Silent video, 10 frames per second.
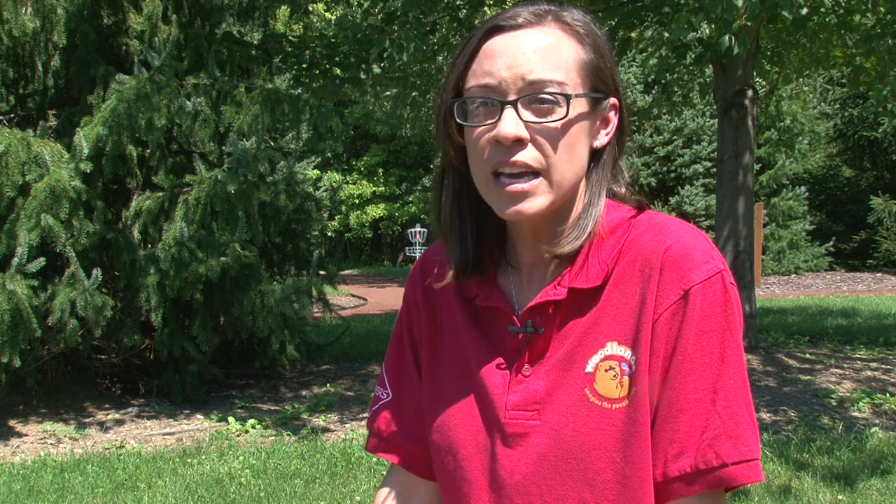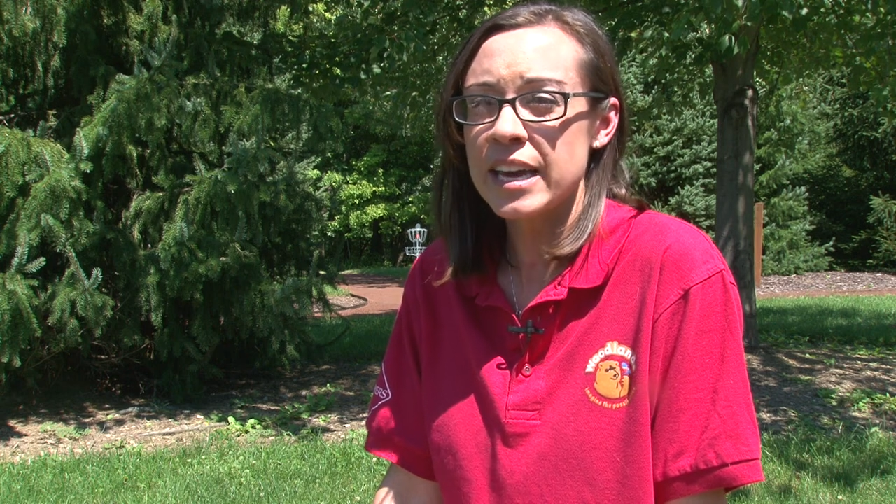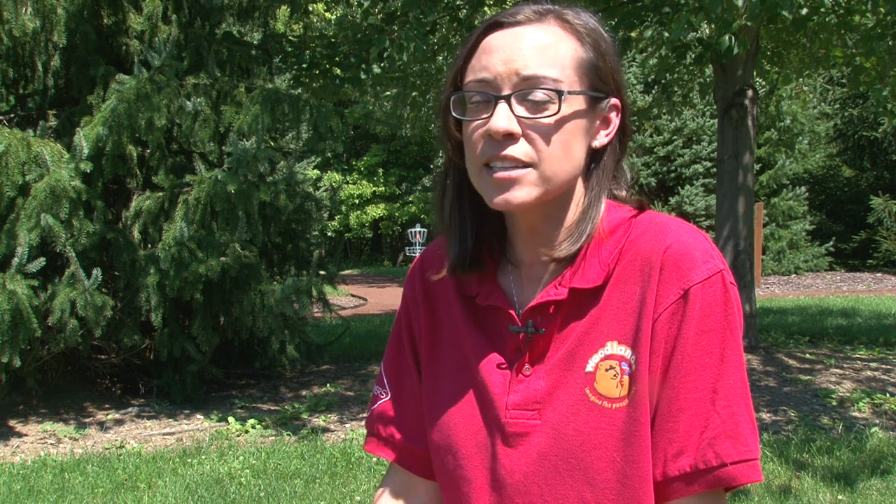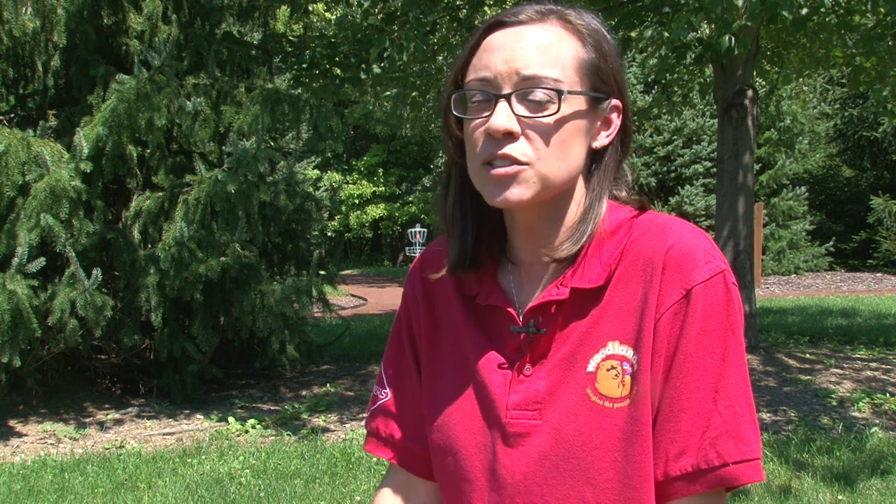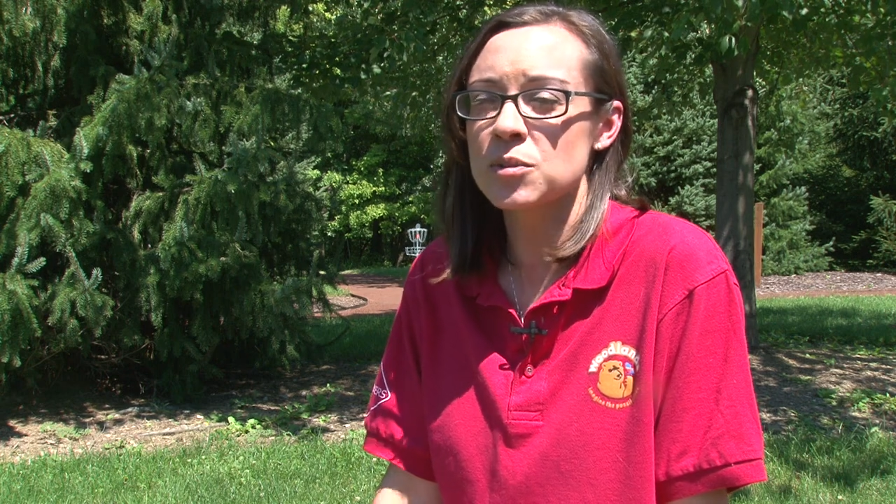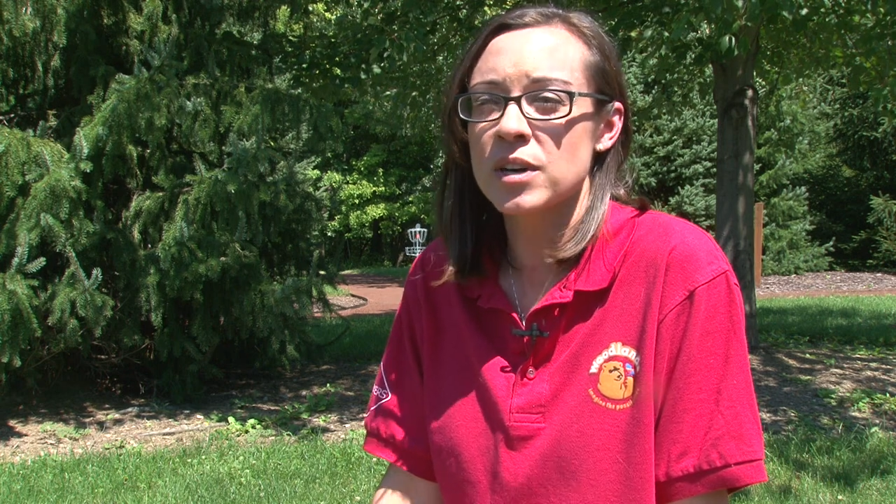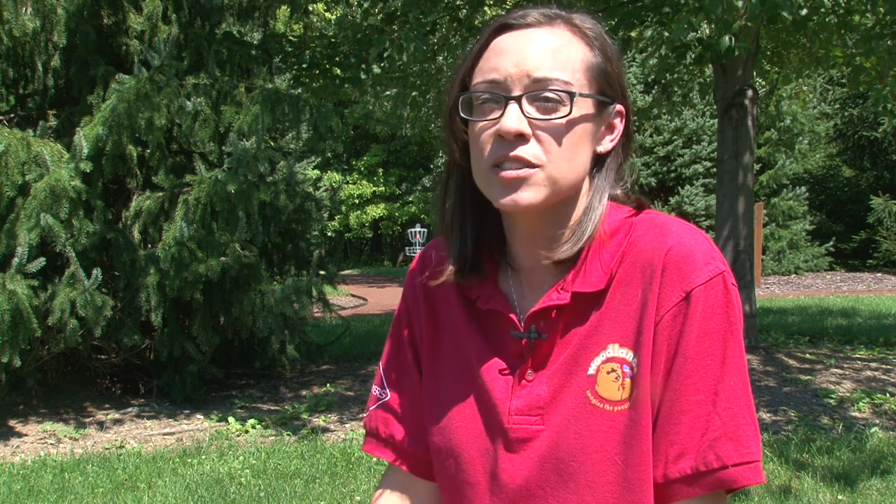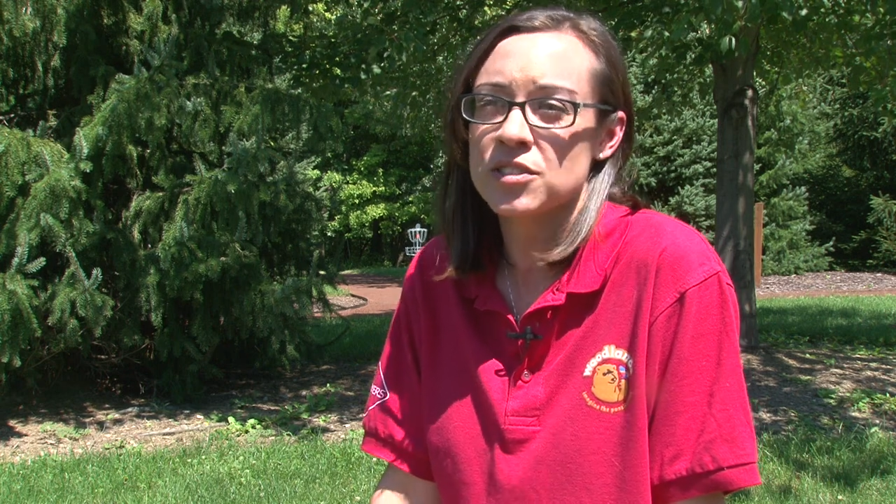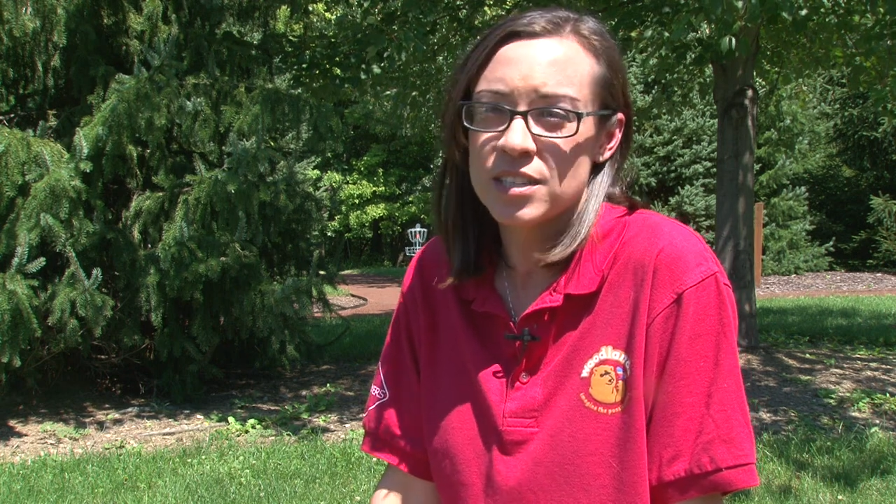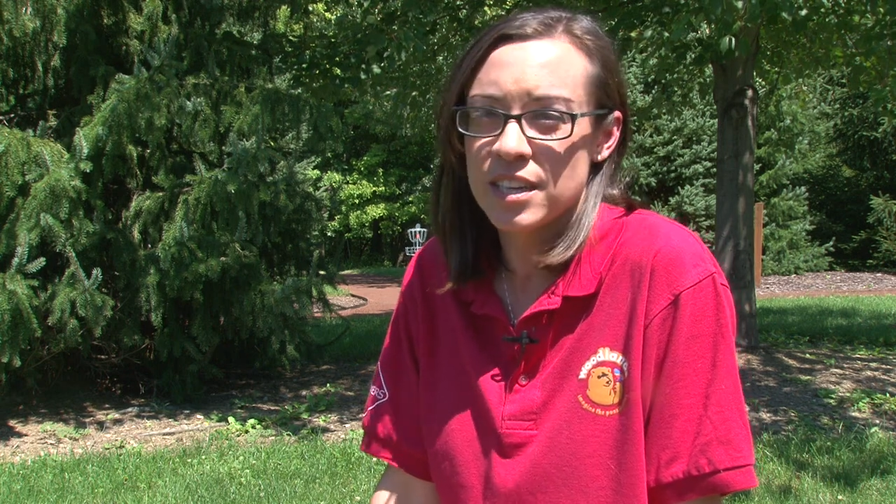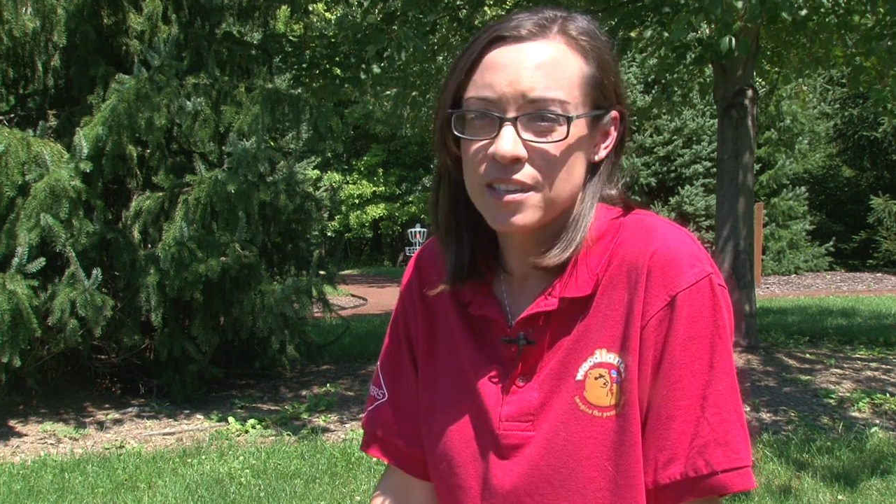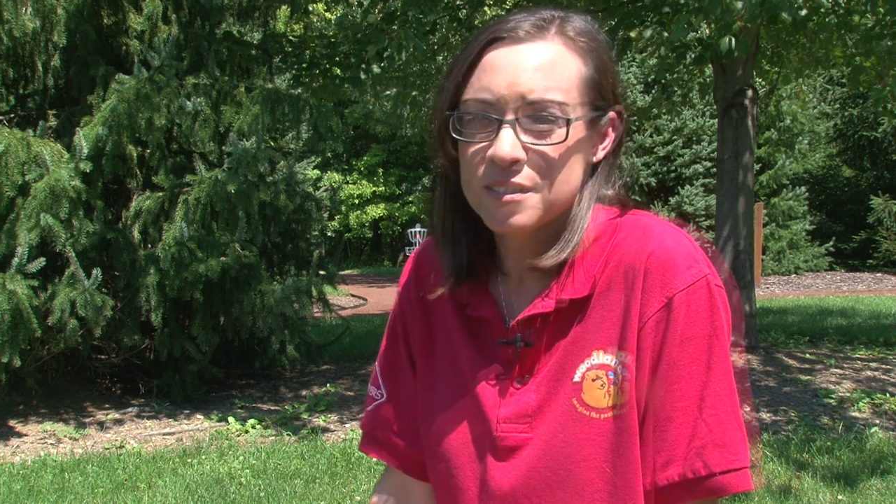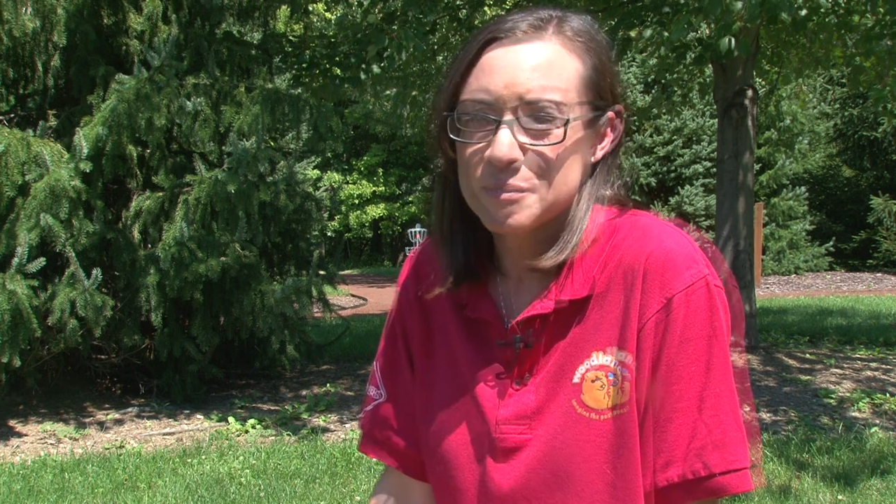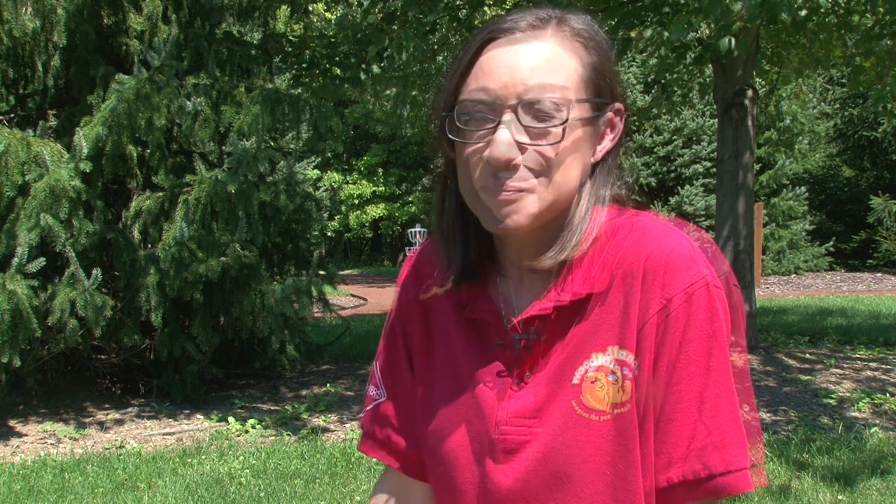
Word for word: 8 to 108.